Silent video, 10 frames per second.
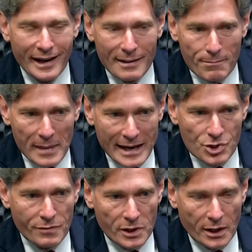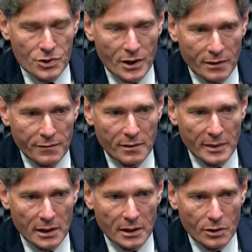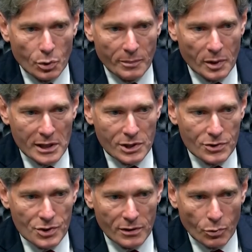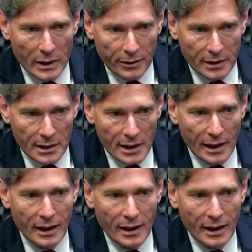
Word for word: a massive tax cut for American corporations and the wealthy,